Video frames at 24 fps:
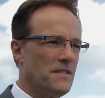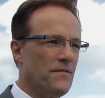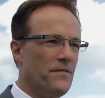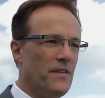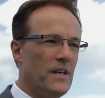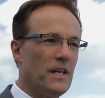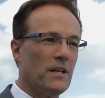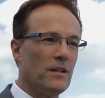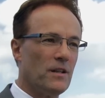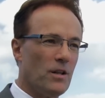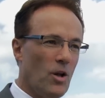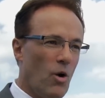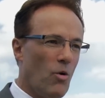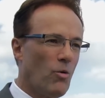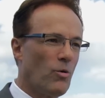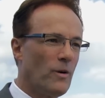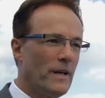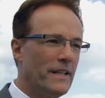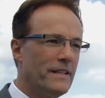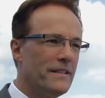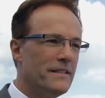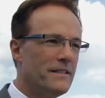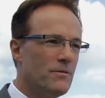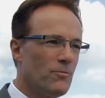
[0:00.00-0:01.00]
via
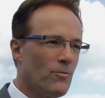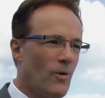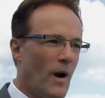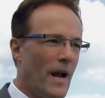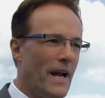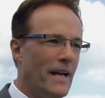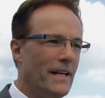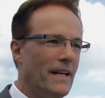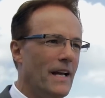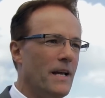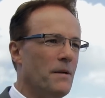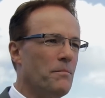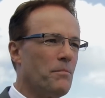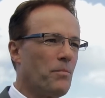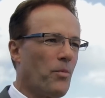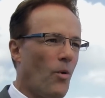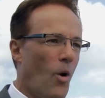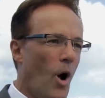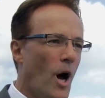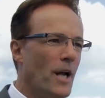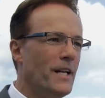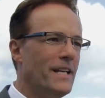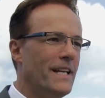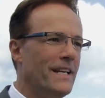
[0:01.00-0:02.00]
lowering the rate and
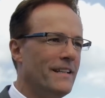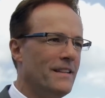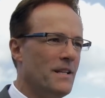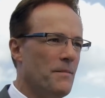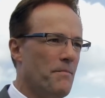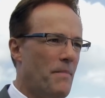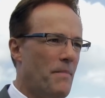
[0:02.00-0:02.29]
broadening the